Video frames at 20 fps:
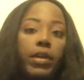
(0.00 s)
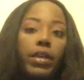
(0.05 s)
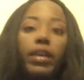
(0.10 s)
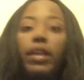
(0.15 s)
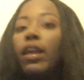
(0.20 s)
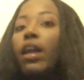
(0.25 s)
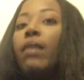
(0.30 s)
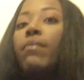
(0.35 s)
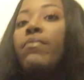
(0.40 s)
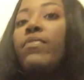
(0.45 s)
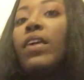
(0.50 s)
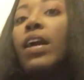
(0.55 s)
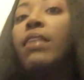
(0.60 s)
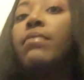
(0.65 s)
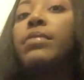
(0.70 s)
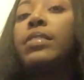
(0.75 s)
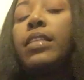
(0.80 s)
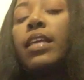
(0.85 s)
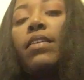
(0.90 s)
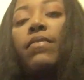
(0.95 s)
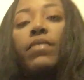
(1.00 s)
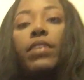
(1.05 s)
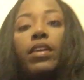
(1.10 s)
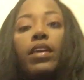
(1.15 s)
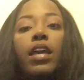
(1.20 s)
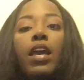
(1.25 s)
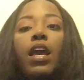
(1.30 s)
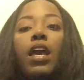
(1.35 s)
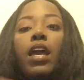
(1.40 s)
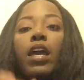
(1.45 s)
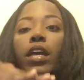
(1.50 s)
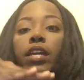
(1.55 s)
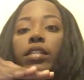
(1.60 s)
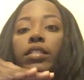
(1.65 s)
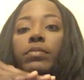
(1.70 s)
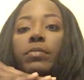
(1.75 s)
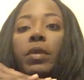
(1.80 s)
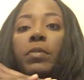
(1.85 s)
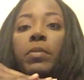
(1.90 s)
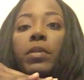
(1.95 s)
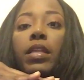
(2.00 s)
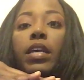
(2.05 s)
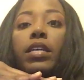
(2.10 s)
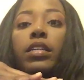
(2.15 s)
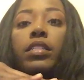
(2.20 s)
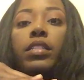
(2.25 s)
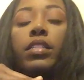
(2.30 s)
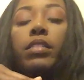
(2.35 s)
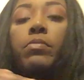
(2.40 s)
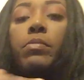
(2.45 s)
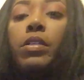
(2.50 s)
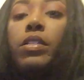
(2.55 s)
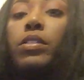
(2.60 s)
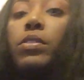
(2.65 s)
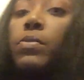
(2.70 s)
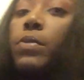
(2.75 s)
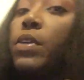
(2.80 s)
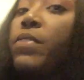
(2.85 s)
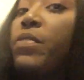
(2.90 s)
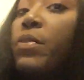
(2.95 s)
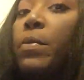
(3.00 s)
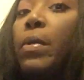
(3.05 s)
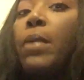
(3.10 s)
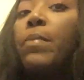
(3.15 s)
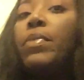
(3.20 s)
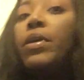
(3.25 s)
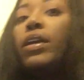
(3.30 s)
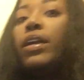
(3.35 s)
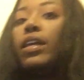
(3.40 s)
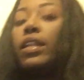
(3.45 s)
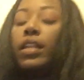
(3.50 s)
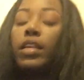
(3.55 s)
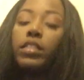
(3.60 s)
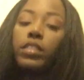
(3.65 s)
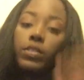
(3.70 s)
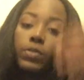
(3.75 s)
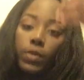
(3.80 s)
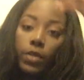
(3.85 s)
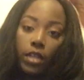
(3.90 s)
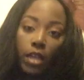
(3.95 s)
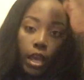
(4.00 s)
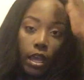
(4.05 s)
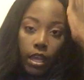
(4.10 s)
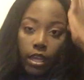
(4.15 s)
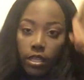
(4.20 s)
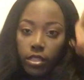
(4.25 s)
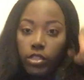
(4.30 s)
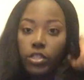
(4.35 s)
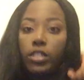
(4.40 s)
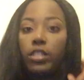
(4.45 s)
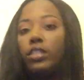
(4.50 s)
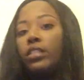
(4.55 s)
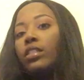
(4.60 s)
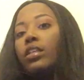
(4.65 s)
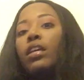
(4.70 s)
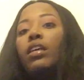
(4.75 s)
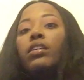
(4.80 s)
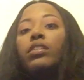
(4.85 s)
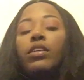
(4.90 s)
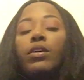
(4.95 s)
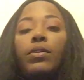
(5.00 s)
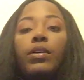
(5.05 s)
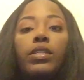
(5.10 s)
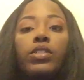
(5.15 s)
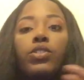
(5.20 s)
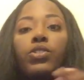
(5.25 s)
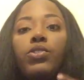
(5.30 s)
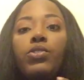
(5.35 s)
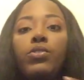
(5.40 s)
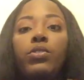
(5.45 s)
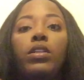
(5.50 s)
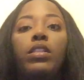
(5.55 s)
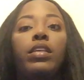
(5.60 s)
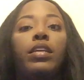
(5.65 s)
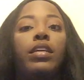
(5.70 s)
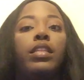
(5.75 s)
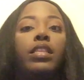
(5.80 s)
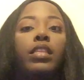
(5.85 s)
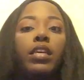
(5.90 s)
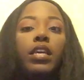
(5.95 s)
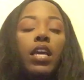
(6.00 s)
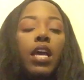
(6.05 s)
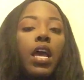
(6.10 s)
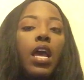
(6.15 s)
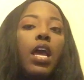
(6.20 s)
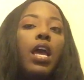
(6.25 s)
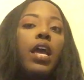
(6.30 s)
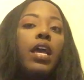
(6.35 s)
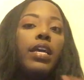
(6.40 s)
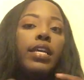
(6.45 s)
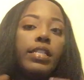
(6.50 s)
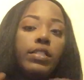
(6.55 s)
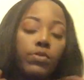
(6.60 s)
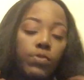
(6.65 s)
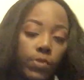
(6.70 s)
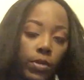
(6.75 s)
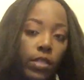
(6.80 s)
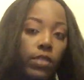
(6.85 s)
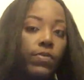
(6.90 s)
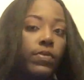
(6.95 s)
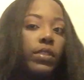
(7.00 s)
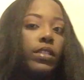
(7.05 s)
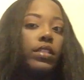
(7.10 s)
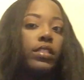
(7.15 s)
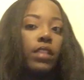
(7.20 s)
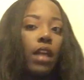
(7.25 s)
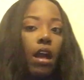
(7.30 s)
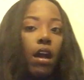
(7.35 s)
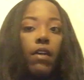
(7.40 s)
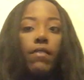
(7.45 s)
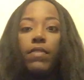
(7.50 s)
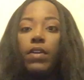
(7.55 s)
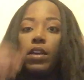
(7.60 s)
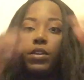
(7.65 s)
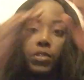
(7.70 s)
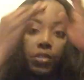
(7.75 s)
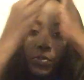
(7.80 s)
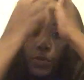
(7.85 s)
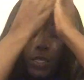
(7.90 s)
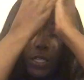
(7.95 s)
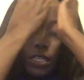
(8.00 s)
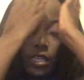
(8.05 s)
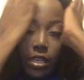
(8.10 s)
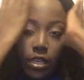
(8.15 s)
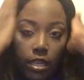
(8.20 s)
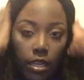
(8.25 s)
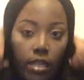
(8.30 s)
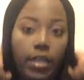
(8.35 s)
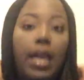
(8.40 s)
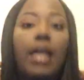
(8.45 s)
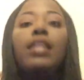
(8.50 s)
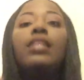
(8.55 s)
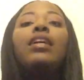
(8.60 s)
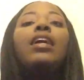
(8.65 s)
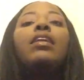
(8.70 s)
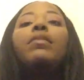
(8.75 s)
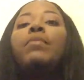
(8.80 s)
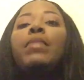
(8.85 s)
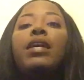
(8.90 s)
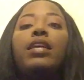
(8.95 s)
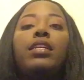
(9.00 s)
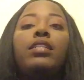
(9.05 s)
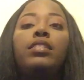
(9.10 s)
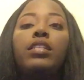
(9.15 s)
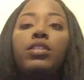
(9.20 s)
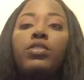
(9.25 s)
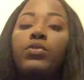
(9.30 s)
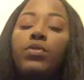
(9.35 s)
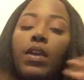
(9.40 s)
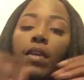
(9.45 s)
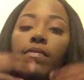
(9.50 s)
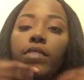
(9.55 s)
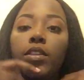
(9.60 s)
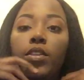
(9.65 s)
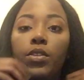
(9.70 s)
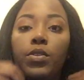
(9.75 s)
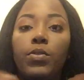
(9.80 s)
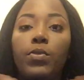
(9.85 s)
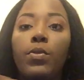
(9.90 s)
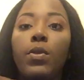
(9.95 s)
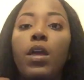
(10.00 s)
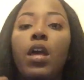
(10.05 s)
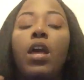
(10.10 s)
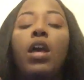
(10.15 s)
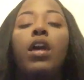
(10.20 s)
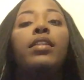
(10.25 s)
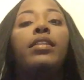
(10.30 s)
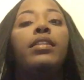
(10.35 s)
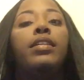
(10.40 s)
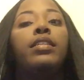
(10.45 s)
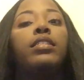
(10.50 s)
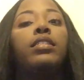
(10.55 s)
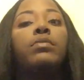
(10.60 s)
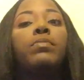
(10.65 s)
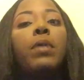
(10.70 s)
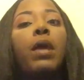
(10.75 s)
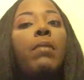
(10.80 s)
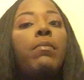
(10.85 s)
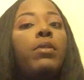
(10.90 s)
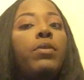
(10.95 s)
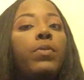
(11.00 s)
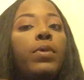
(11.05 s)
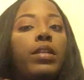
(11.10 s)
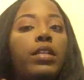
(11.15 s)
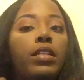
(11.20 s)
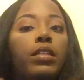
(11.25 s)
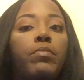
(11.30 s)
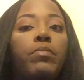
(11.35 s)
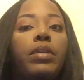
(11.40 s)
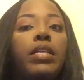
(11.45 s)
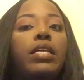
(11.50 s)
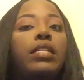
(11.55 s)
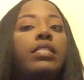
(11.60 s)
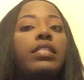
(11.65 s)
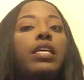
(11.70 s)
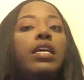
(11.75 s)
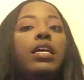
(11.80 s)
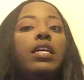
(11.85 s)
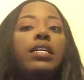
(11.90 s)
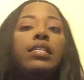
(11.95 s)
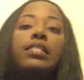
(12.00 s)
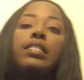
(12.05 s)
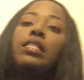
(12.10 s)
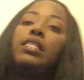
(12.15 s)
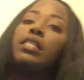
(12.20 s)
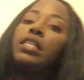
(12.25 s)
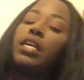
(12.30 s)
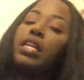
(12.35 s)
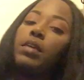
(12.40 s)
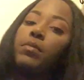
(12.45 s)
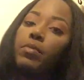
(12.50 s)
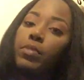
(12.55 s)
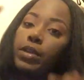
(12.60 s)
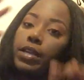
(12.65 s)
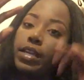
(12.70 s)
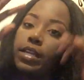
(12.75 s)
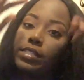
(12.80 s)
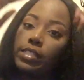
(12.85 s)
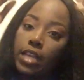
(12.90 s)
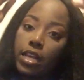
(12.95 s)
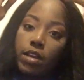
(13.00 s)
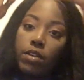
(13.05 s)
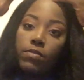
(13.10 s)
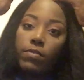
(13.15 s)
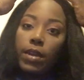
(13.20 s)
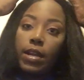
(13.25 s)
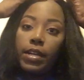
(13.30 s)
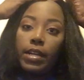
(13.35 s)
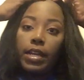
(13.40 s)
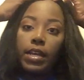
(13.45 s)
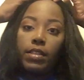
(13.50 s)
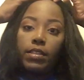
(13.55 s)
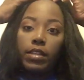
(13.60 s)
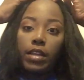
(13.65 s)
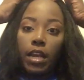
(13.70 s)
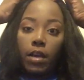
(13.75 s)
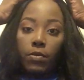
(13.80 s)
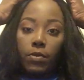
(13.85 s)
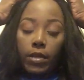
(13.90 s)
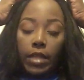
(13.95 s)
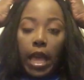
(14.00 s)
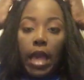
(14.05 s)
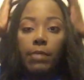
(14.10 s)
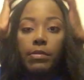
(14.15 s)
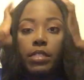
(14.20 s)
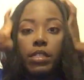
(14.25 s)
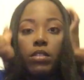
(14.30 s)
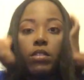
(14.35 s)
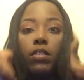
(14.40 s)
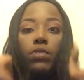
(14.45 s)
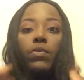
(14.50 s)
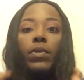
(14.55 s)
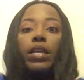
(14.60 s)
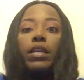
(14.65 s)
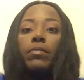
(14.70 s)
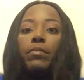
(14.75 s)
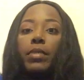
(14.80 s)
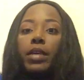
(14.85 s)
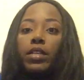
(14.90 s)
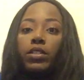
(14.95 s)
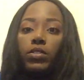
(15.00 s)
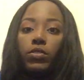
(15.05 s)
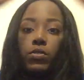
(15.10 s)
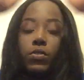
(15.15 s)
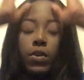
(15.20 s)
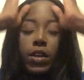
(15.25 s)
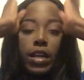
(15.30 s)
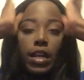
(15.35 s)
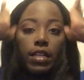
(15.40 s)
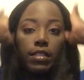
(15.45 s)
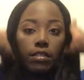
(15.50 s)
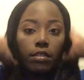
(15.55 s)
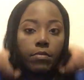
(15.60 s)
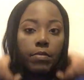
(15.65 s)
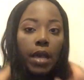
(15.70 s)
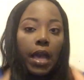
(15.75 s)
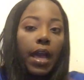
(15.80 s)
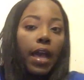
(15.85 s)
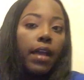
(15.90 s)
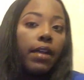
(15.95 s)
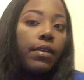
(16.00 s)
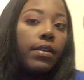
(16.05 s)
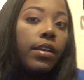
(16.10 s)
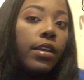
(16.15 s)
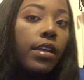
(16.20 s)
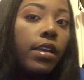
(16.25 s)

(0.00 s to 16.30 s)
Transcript: butt. I'm 5'7", and it's maybe like this much away from my butt, and that's 28 inches. So it's true to length. It's really, really soft. It's really good. Not a lot of maintenance that you have to do. This is probably one of the best synthetic brands out right now that I would absolutely recommend you going out to buy.